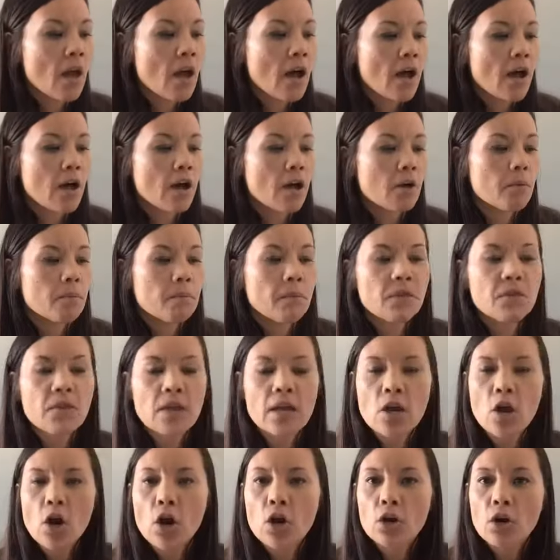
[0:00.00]
But
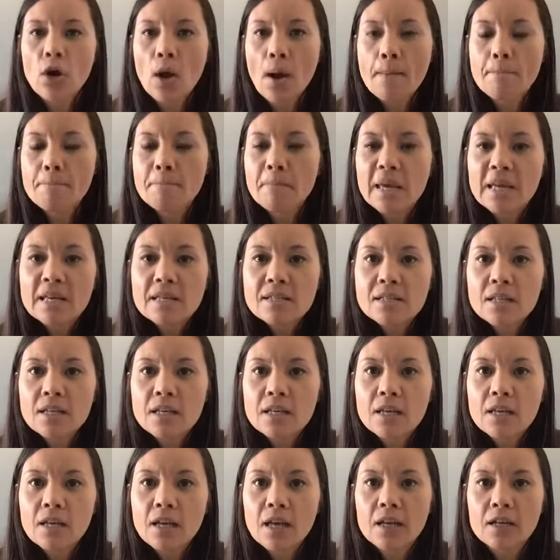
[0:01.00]
they are
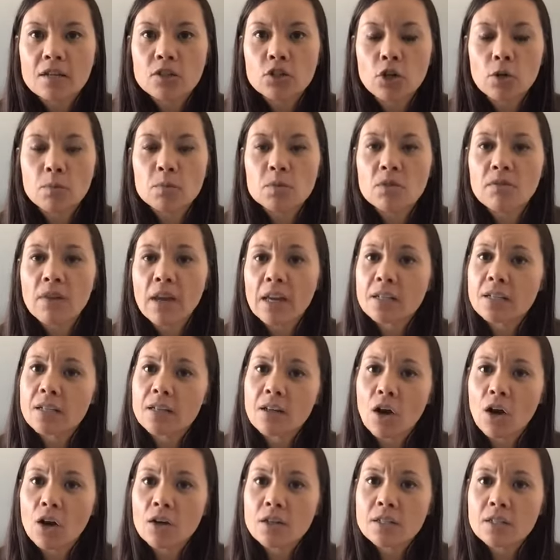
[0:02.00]
amazing in terms of
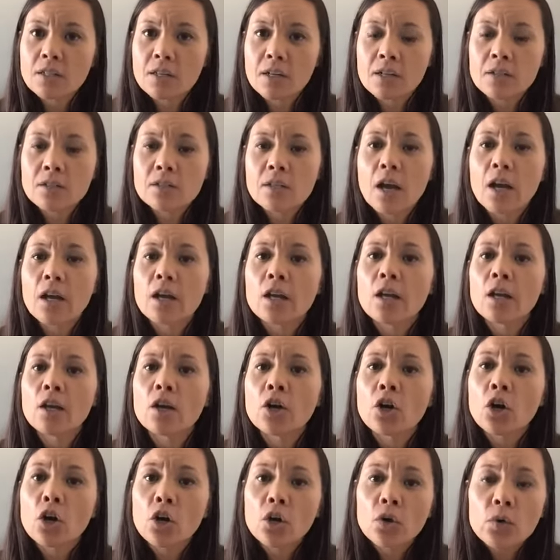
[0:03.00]
antioxidants. I
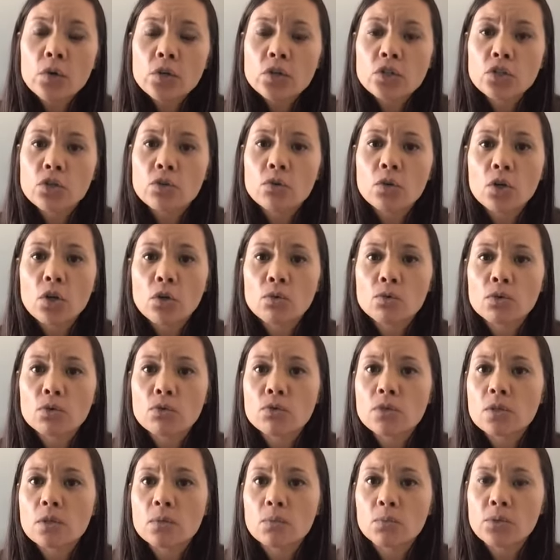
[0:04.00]
encourage you to go do
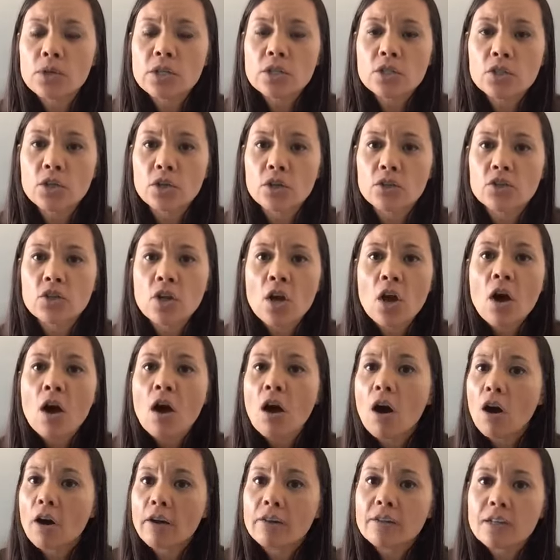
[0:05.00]
some research
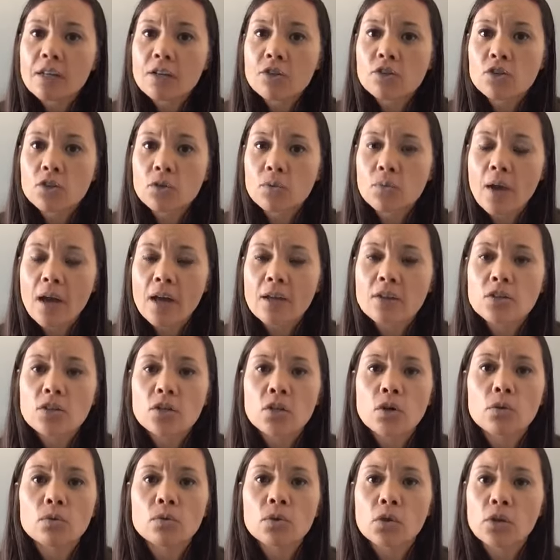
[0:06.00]
on Ningxia Red to
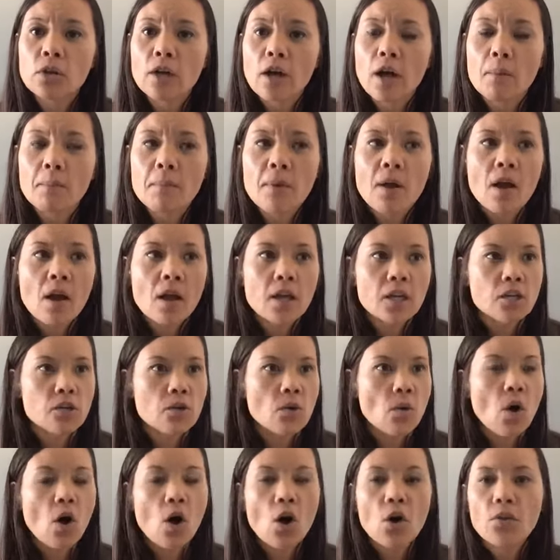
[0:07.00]
go look up,
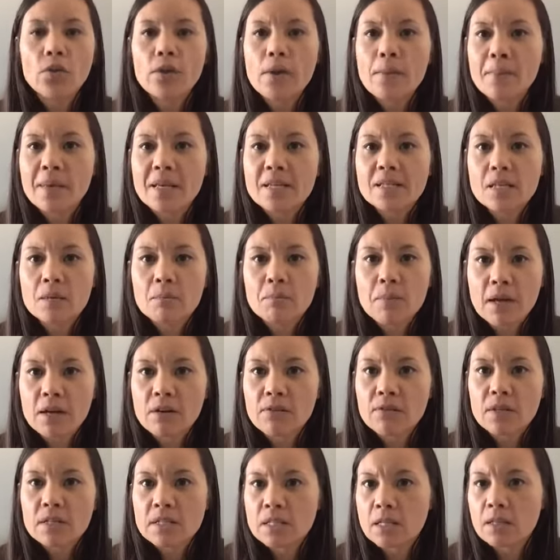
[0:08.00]
all the amazing
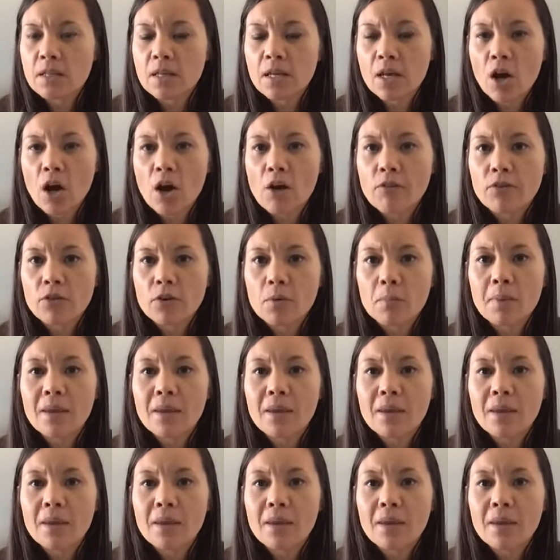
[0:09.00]
benefits that they offer.